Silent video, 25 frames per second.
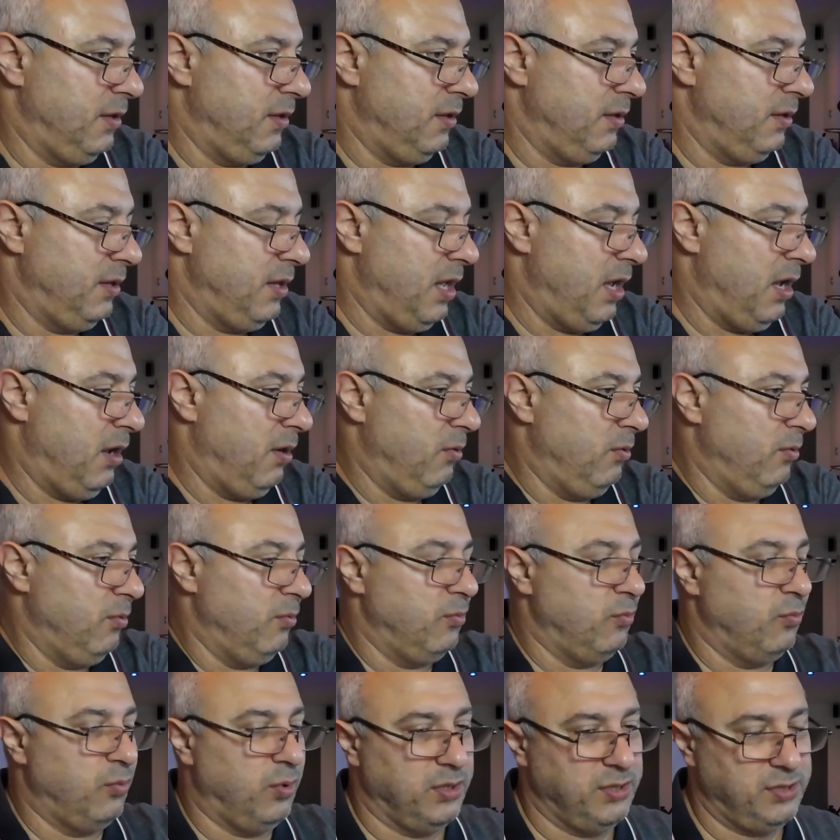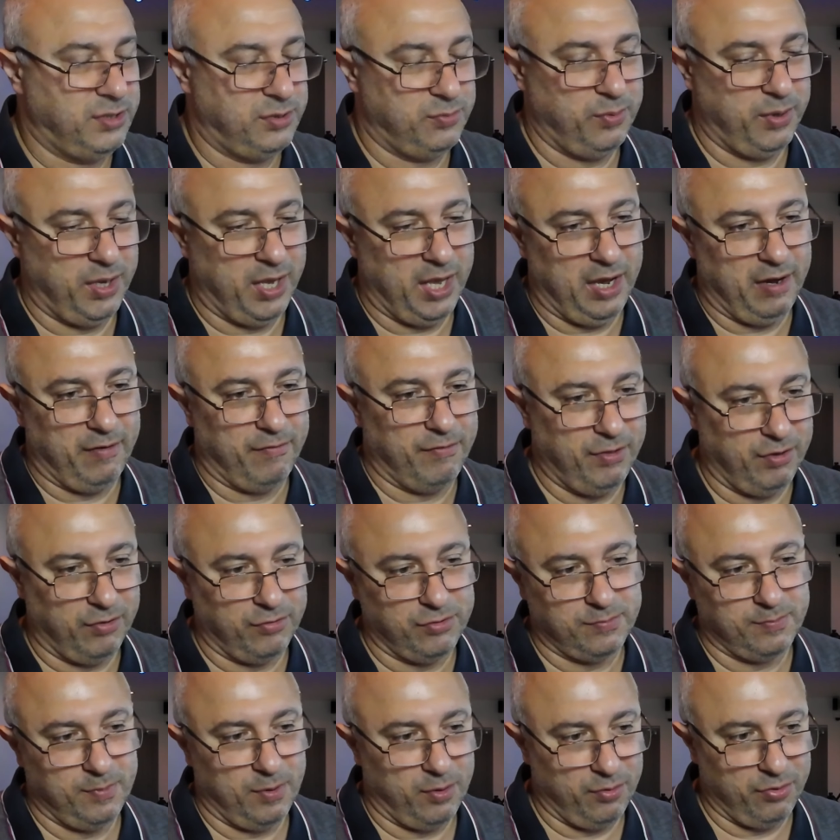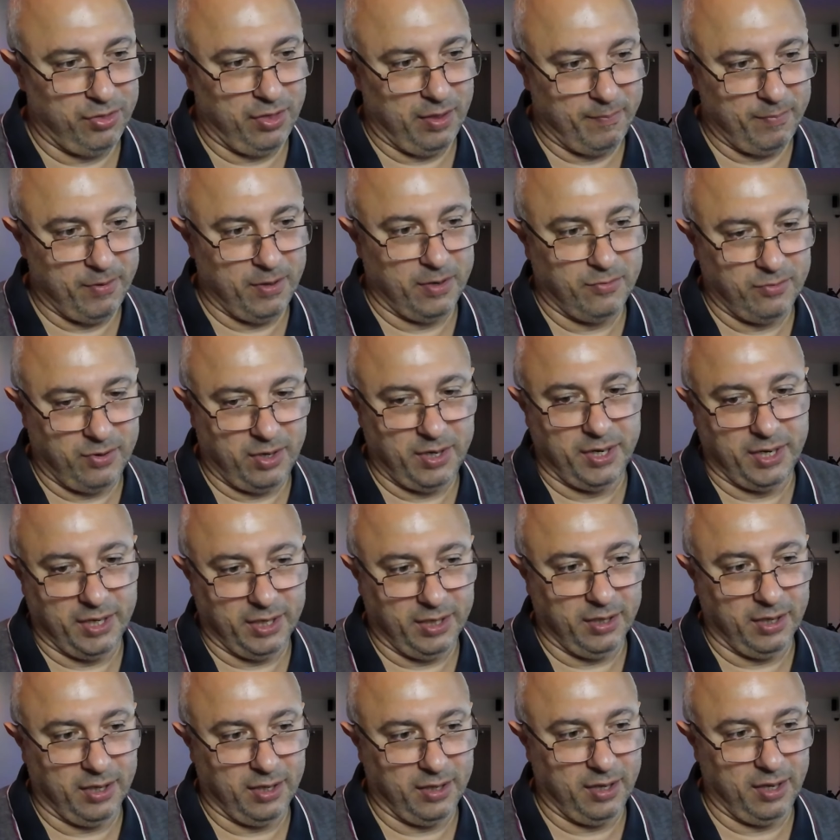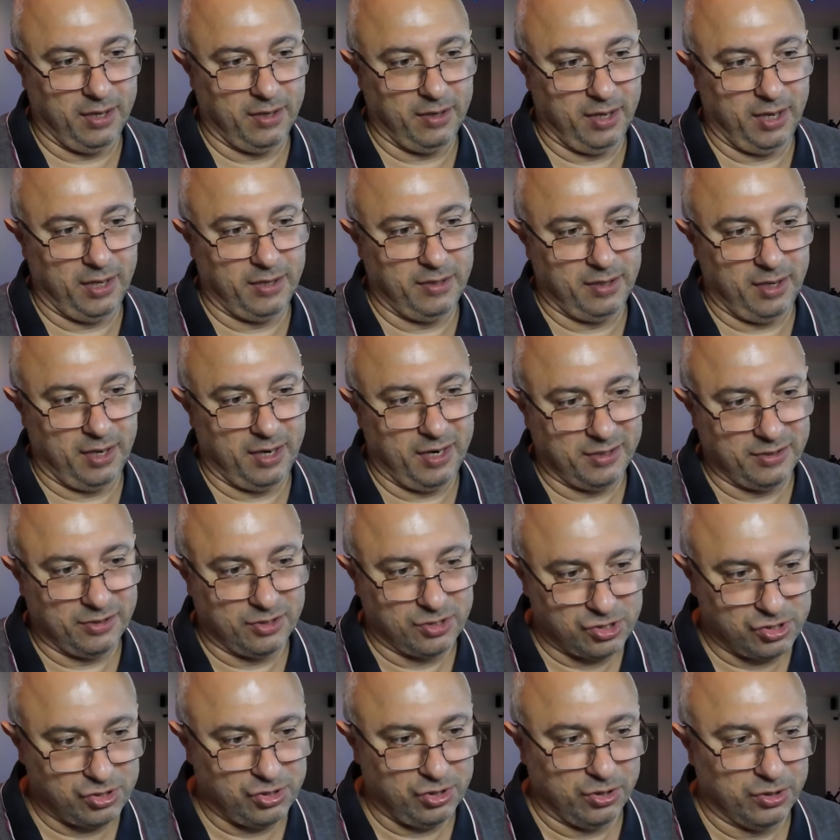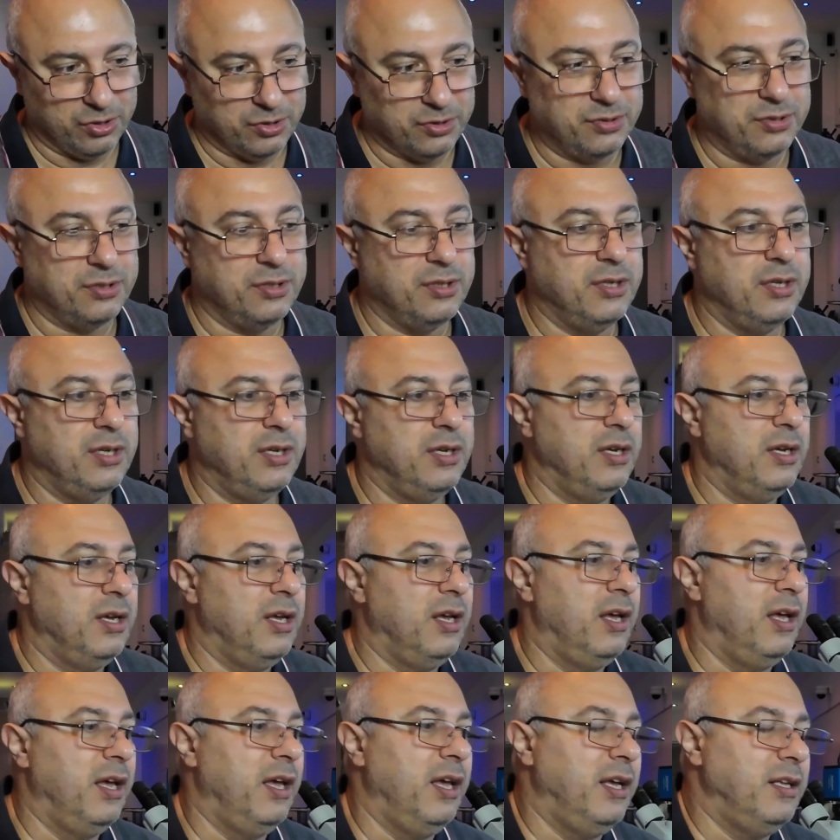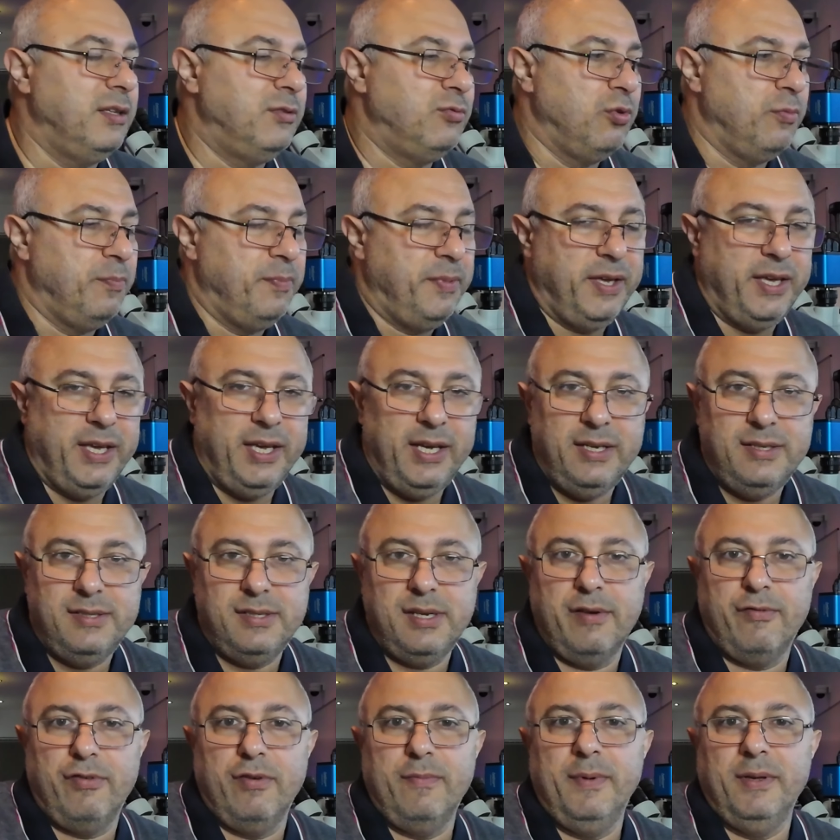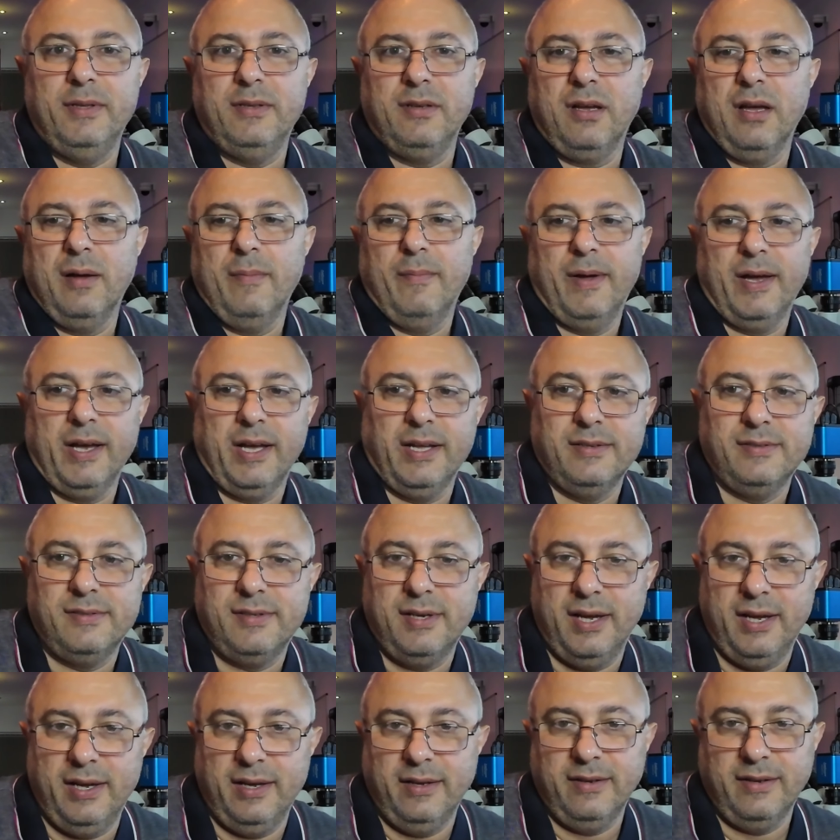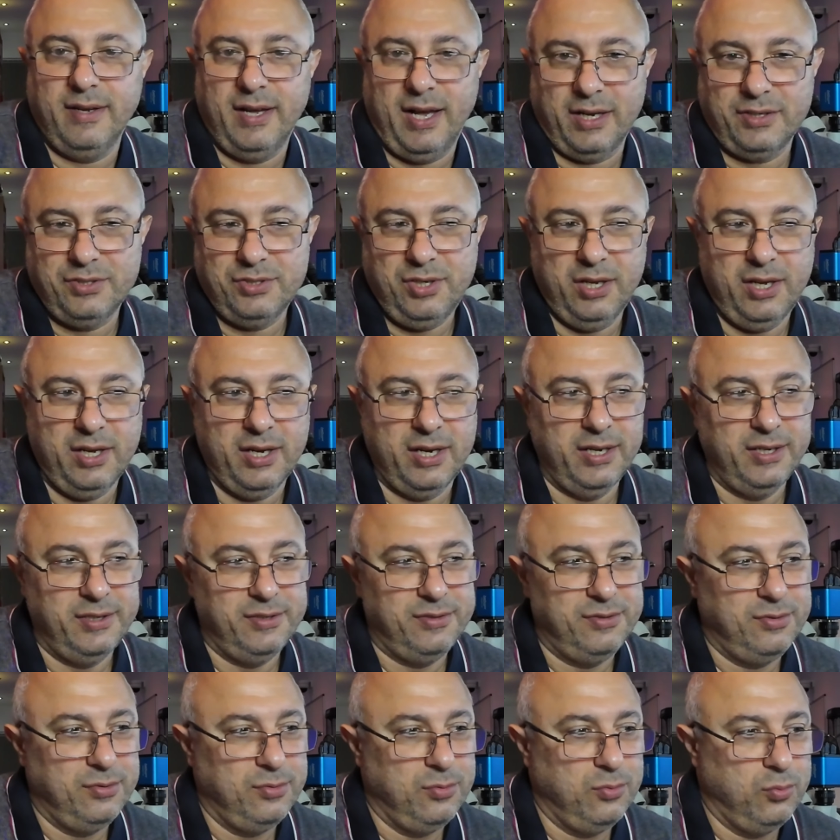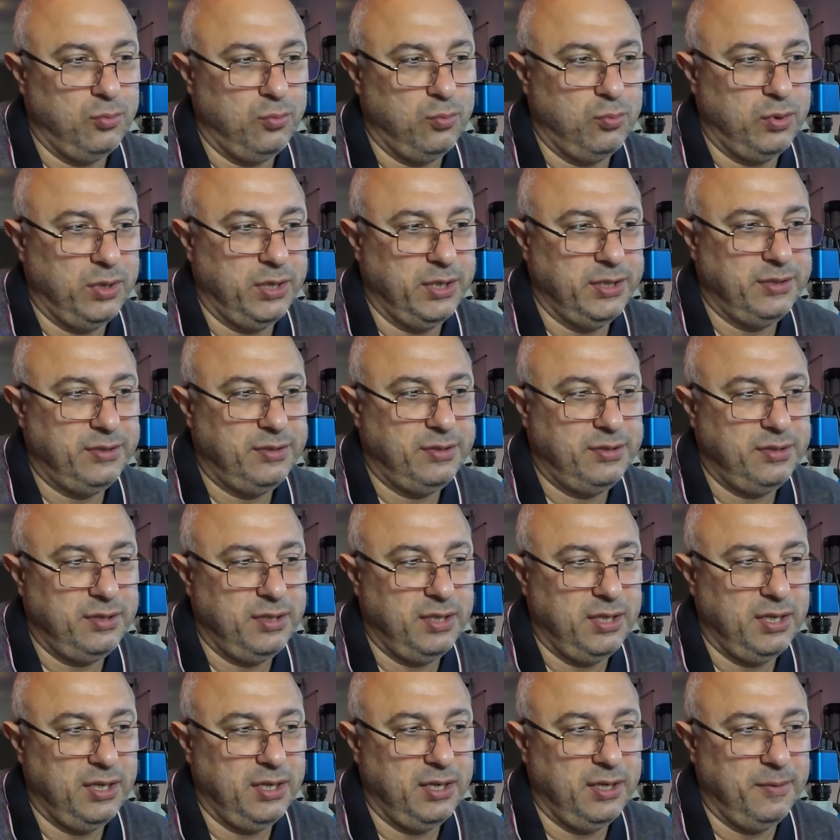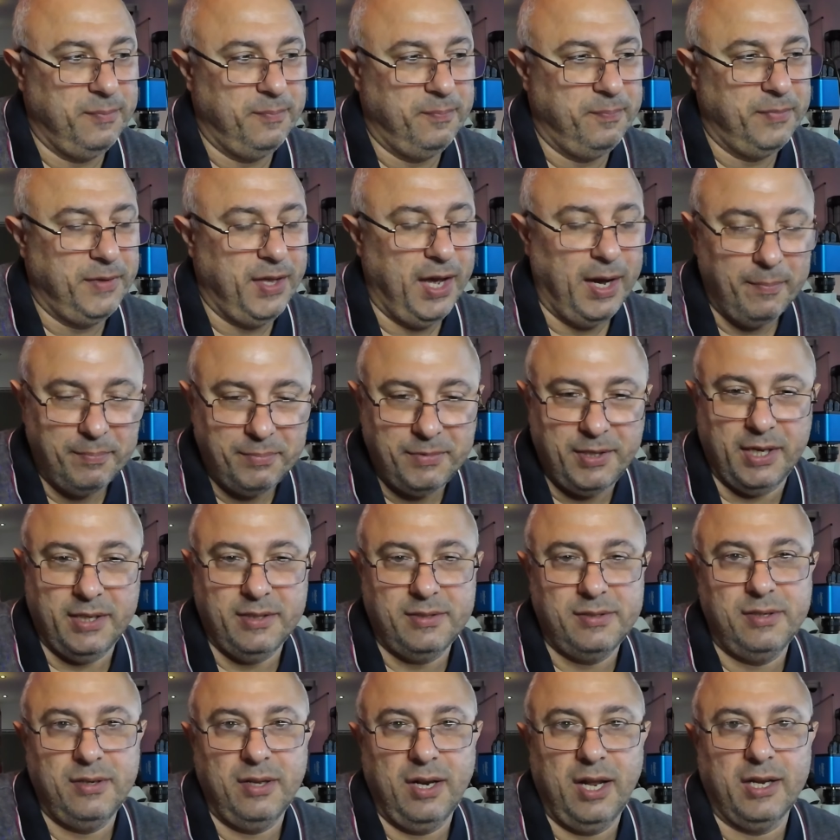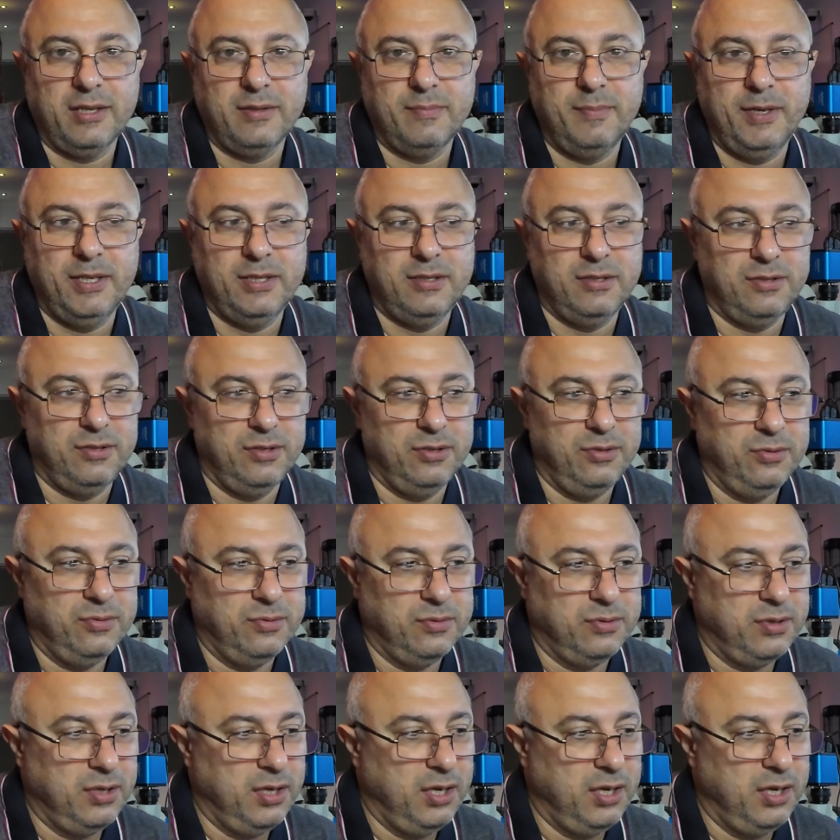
now once we have those both up and running and understood, it will be easier for me to come back and say, actually guys, what updates you like me to do.